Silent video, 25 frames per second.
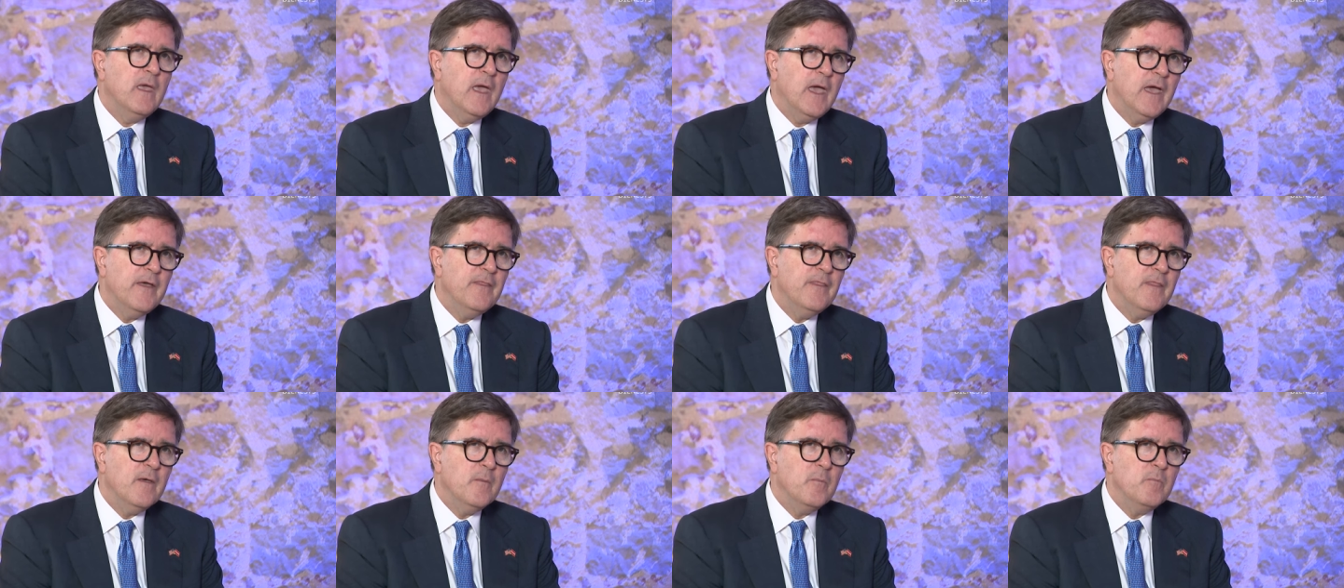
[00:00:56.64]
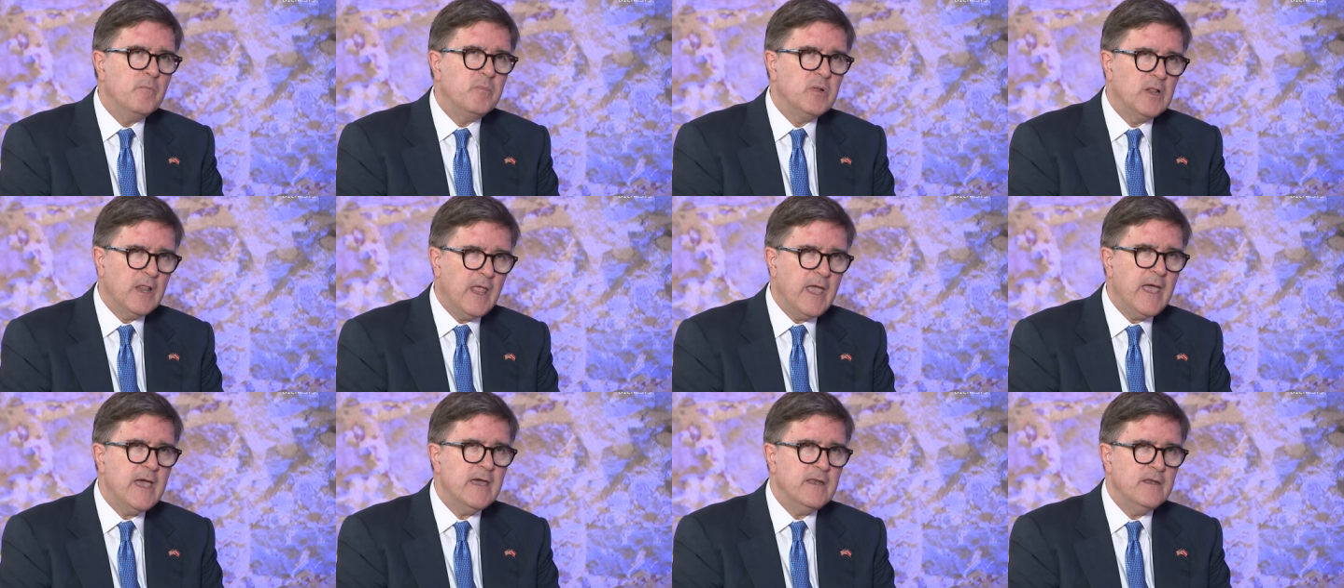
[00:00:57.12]
And the
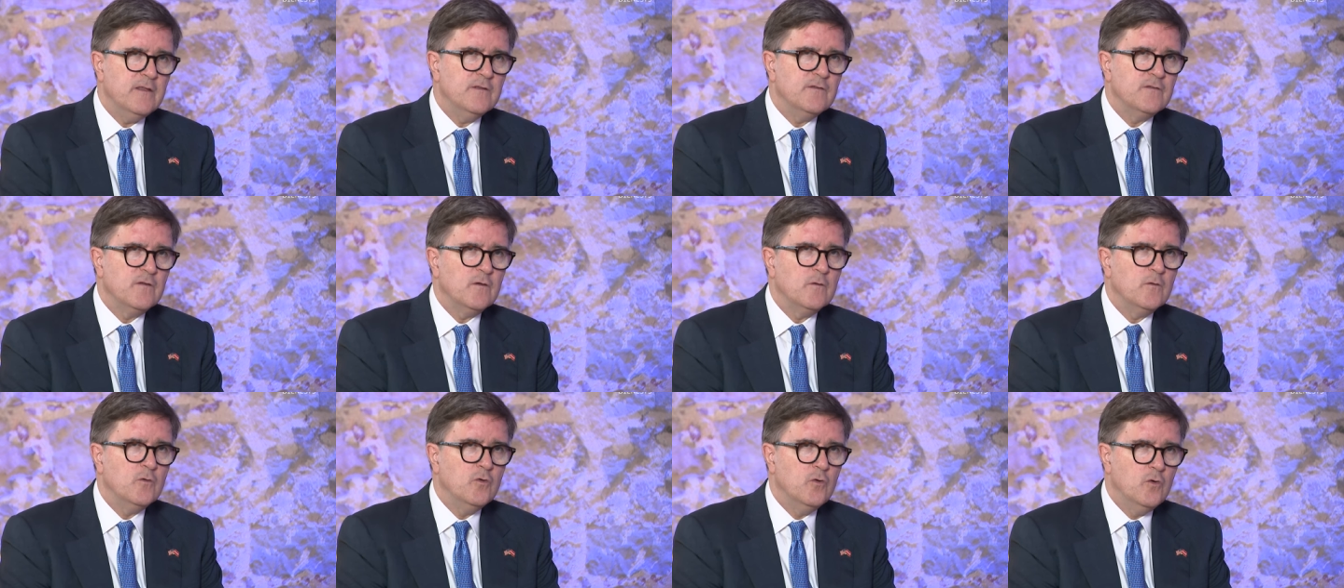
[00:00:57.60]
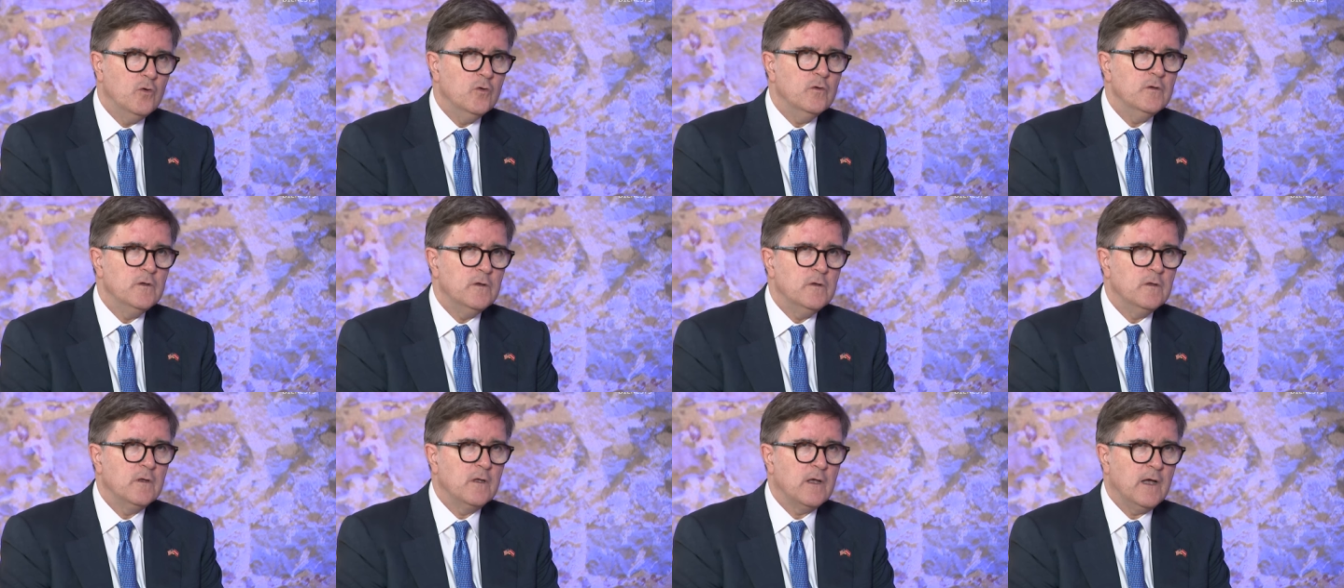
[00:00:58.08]
plan is a
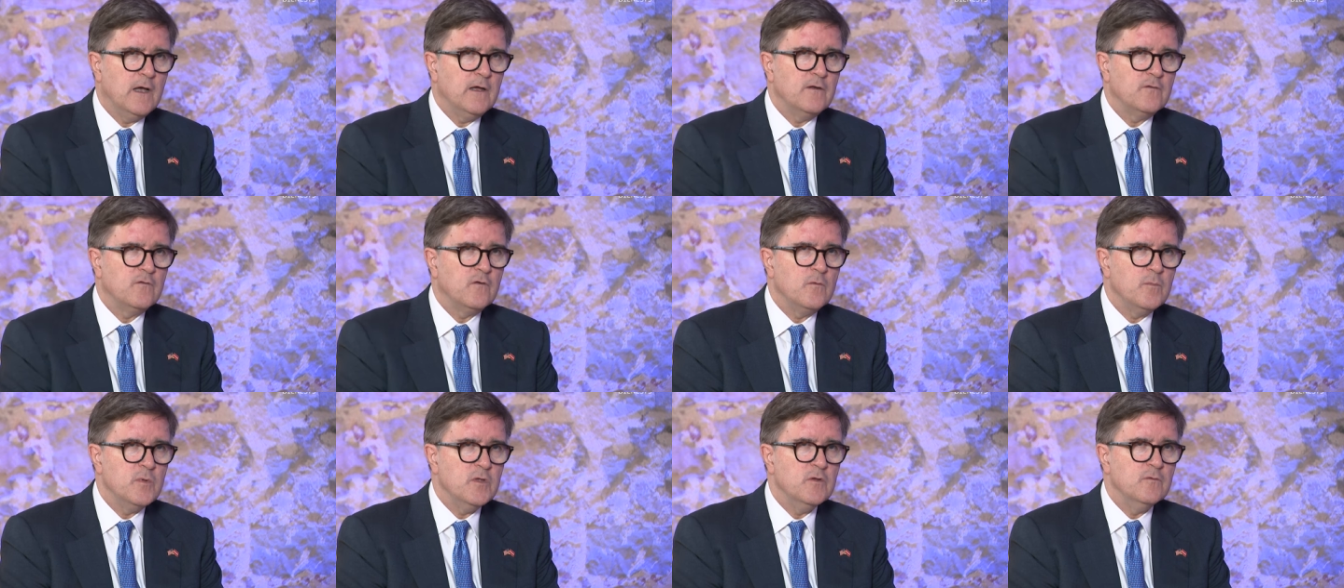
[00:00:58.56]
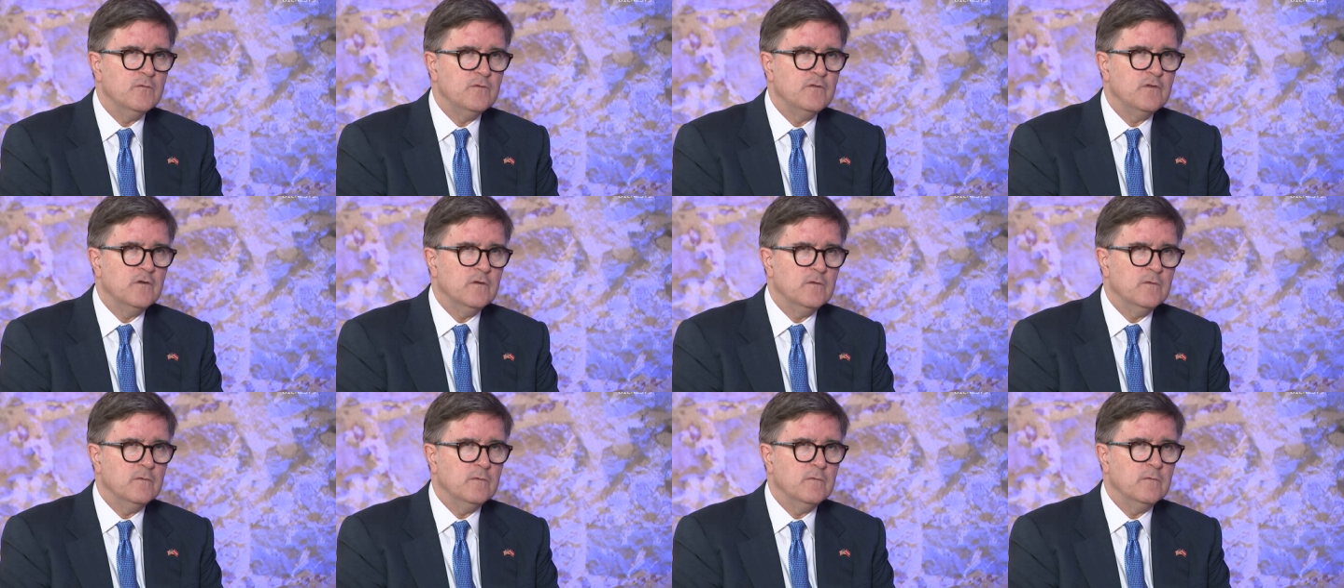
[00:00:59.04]
good
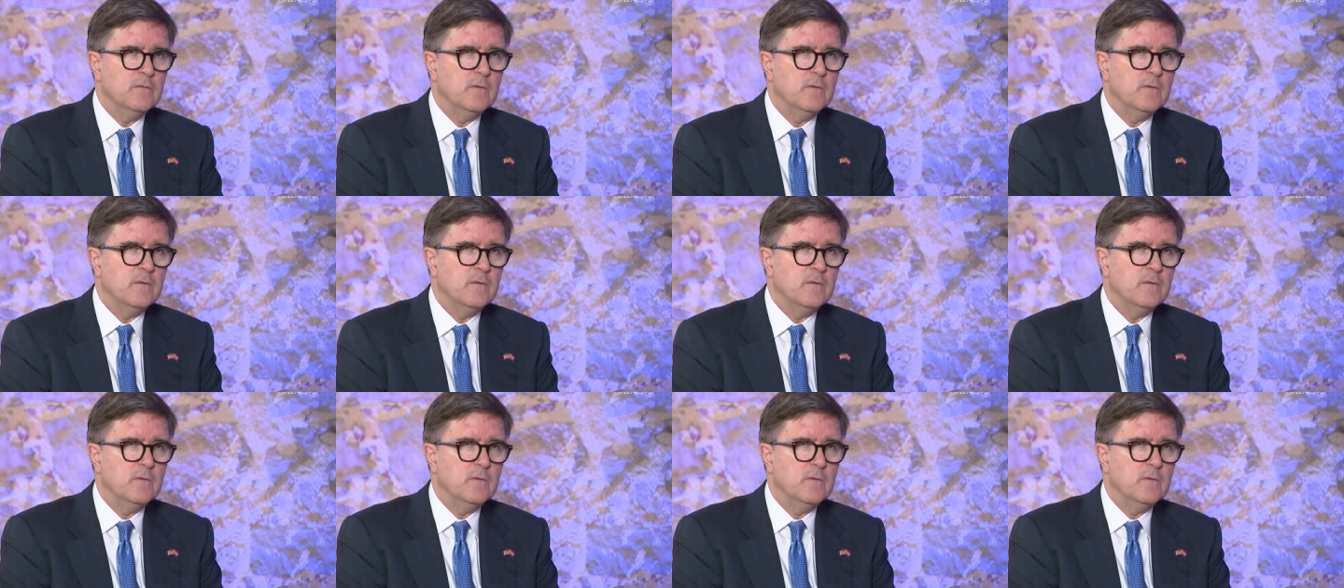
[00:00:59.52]
contribution